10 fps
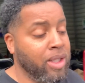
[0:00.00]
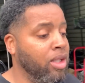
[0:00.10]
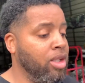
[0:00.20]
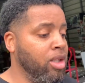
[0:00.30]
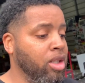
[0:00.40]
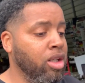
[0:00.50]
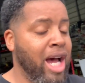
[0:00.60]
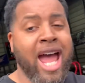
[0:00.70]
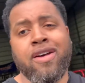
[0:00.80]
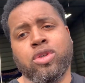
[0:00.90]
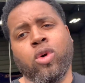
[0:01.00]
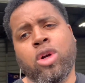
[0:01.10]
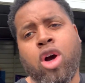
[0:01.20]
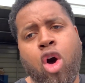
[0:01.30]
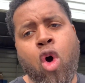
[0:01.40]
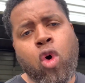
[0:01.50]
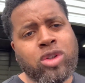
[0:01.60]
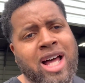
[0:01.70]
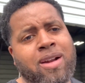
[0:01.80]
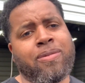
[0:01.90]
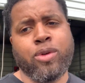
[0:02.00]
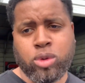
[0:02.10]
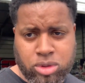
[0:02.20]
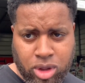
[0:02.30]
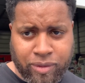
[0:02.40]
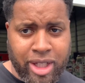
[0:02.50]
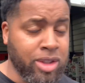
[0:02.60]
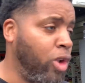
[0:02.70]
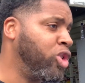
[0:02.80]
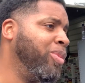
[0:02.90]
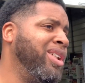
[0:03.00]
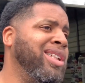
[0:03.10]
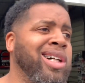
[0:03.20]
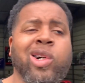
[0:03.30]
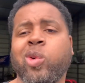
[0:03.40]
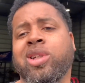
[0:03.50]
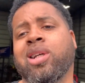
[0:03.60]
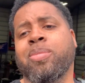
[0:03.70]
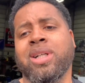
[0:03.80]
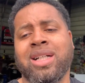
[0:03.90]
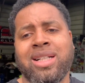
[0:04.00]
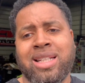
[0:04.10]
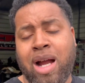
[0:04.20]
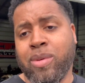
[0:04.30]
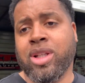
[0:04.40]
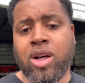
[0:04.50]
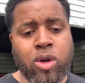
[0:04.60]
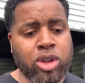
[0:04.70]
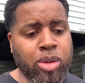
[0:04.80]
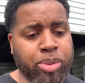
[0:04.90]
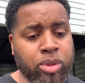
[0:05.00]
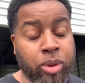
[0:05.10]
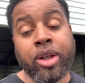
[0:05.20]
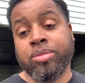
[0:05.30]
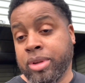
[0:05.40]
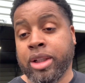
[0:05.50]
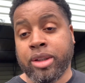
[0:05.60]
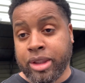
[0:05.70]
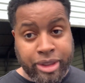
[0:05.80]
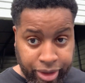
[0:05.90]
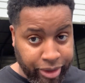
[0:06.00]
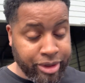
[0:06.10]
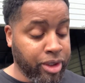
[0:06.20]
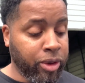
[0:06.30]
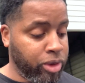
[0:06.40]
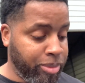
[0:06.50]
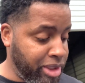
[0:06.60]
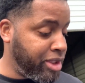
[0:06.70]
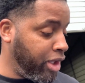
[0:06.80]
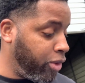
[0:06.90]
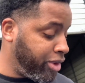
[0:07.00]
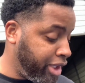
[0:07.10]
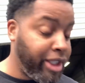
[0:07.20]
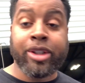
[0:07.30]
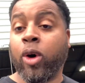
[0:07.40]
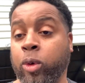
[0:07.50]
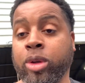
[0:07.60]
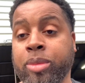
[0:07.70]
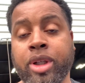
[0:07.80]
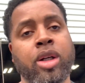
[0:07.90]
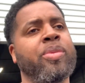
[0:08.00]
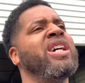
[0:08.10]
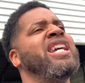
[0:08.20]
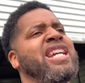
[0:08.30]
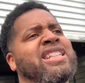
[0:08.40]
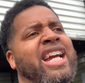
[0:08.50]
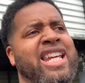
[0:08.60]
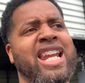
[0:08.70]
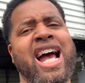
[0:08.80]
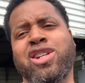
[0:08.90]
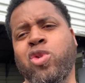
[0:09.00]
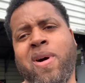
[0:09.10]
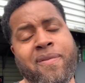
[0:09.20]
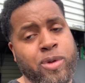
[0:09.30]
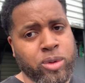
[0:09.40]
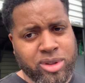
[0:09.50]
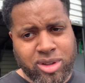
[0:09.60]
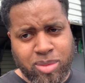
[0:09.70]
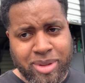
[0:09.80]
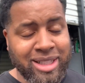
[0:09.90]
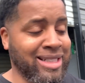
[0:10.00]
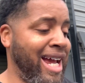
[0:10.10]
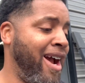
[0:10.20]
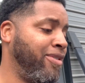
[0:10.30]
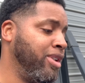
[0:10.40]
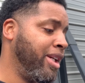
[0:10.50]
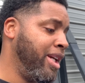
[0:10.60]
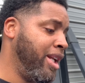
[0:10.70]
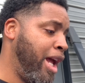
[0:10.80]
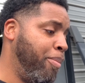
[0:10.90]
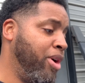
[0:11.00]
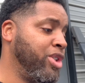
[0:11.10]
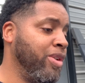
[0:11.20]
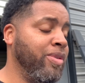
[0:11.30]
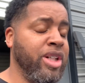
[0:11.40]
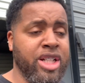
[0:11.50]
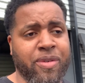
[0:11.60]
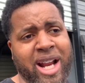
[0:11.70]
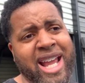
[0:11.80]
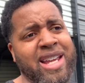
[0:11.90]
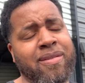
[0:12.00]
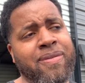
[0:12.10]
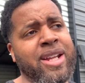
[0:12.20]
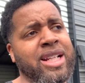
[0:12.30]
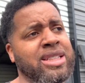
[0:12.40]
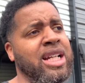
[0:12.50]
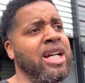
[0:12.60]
I have to order a whole lot of fuel stuff. That is ultimately the holdup. Not really a holdup. Well, it literally is a holdup. That's the only thing that's holding me up, is I cannot do my fuel system because I have to get a bunch of different AN fittings.